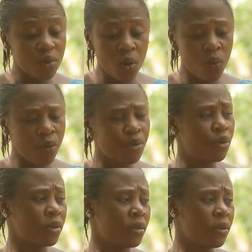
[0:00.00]
not worry
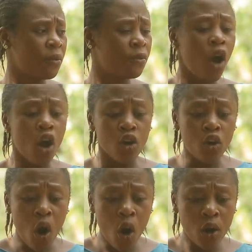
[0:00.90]
yourself.
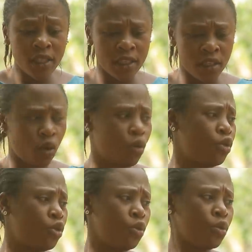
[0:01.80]
God is in
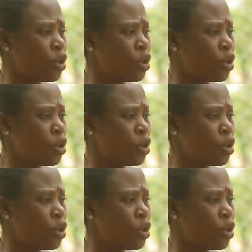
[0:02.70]
control.